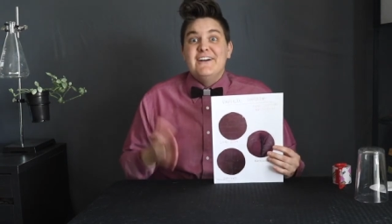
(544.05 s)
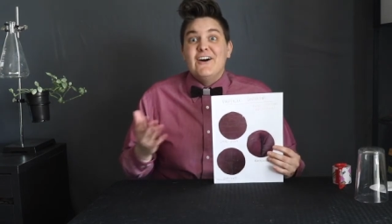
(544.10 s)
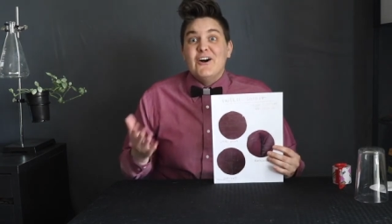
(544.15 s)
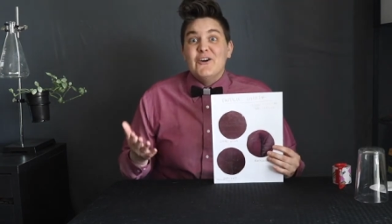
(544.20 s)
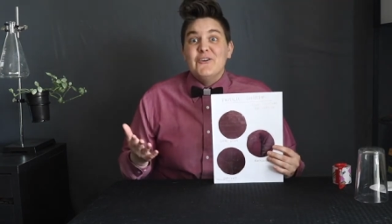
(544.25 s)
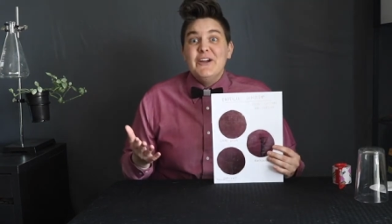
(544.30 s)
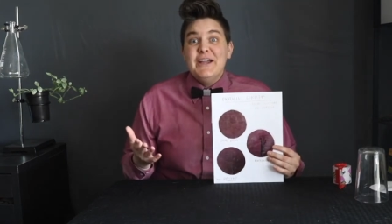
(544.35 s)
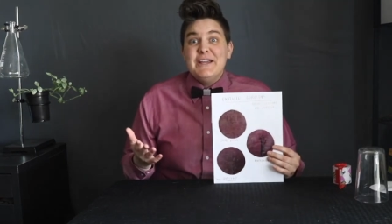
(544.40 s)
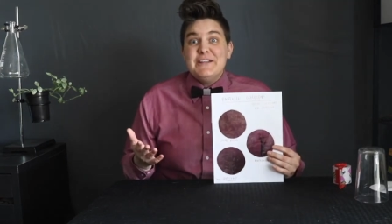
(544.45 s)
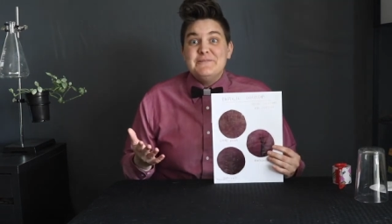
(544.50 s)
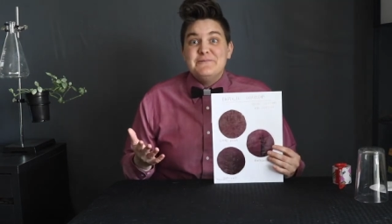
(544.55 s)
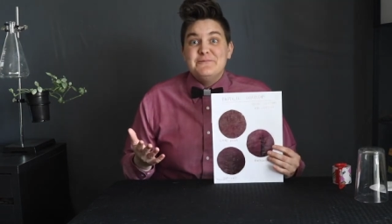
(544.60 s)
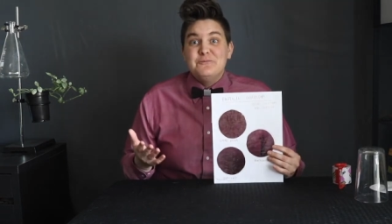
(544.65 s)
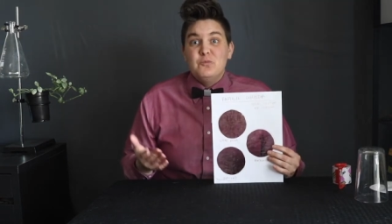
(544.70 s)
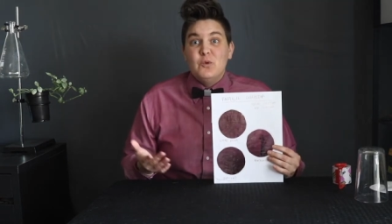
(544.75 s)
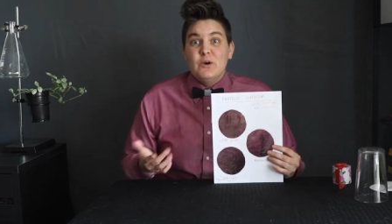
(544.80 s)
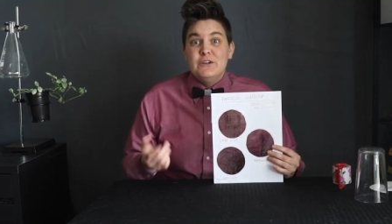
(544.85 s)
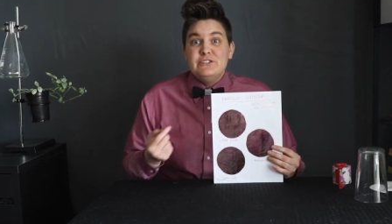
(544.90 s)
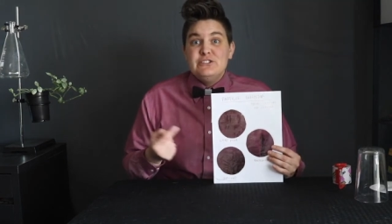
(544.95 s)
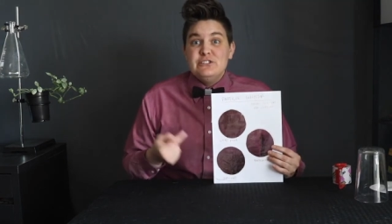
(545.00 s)
All right,
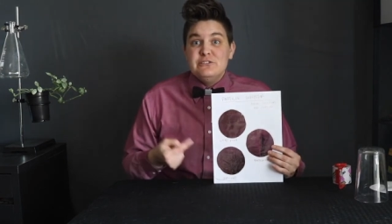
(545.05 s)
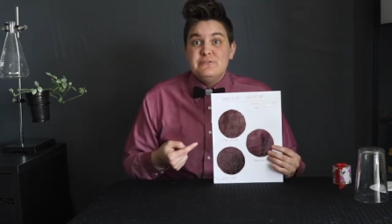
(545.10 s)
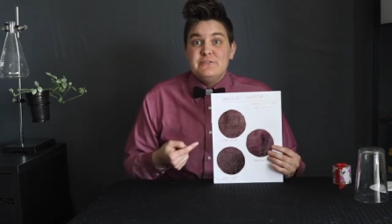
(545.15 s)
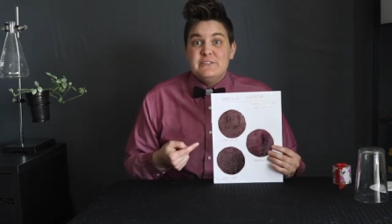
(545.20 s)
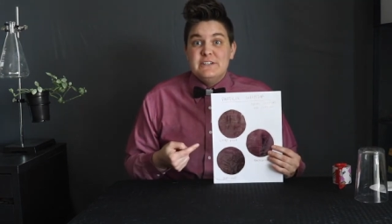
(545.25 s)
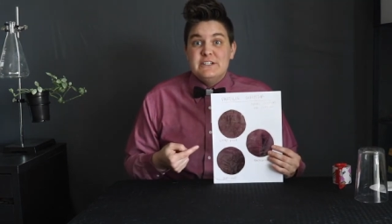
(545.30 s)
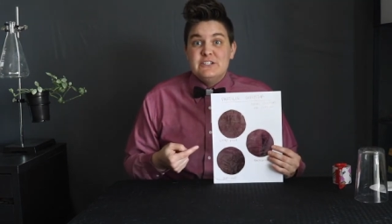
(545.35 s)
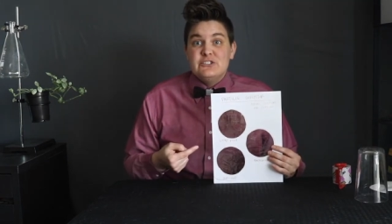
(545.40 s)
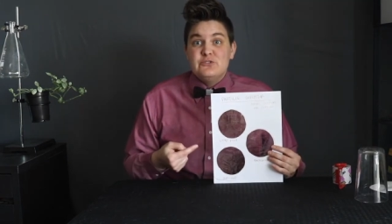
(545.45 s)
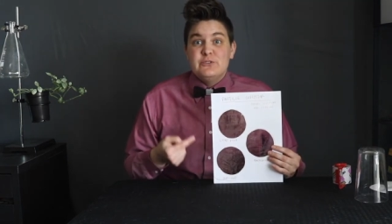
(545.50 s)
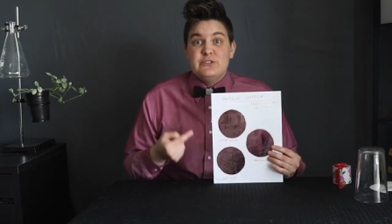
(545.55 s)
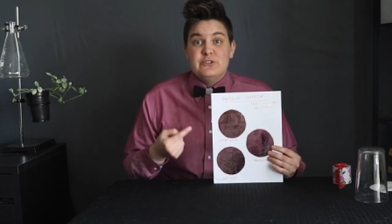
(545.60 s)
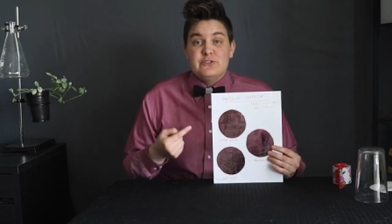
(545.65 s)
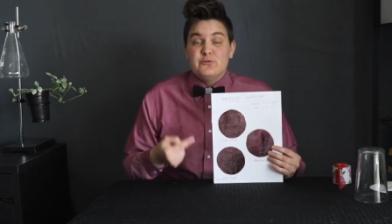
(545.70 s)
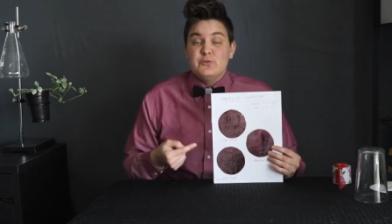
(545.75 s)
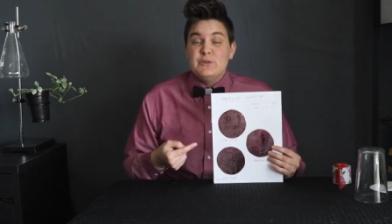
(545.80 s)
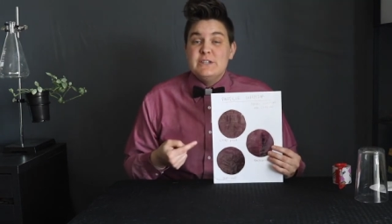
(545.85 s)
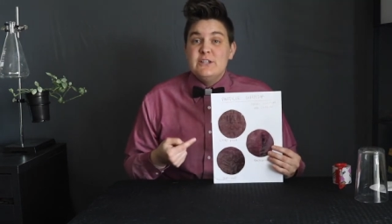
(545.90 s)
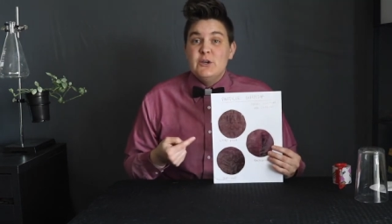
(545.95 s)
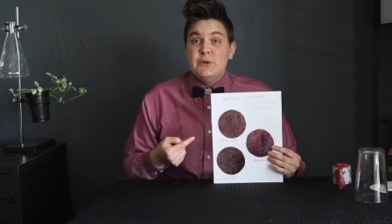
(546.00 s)
once you've finished with your
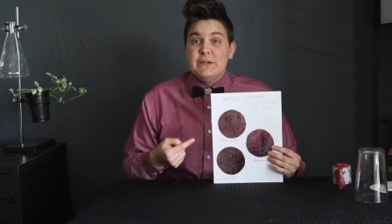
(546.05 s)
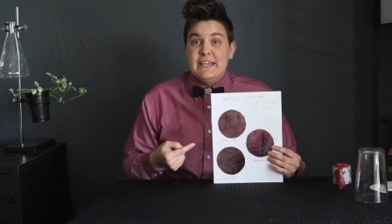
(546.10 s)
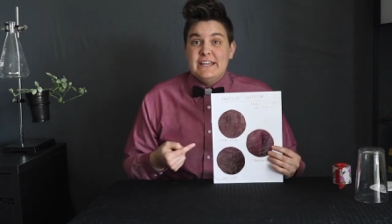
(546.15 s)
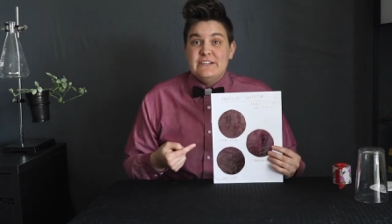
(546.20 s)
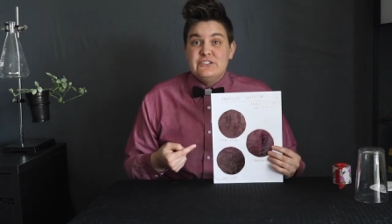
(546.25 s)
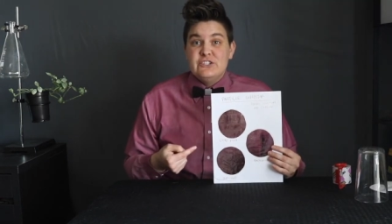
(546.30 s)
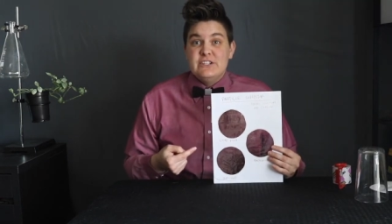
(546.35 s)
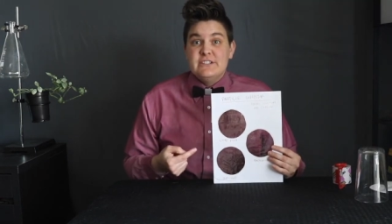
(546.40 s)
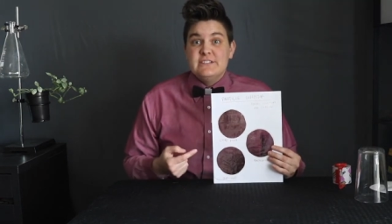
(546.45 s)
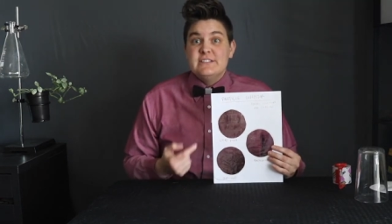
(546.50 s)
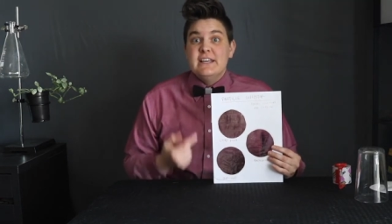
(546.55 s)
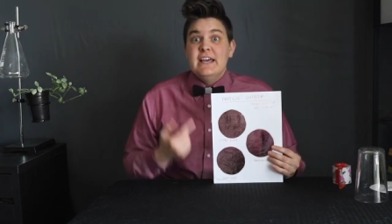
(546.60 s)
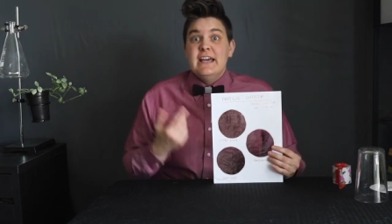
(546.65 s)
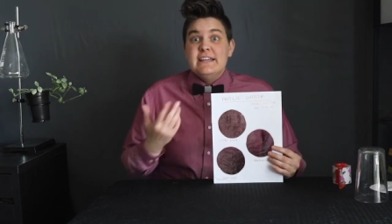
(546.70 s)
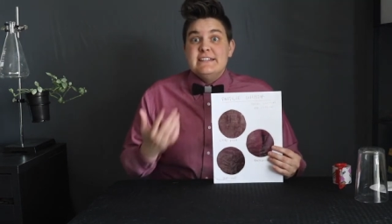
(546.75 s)
three locations,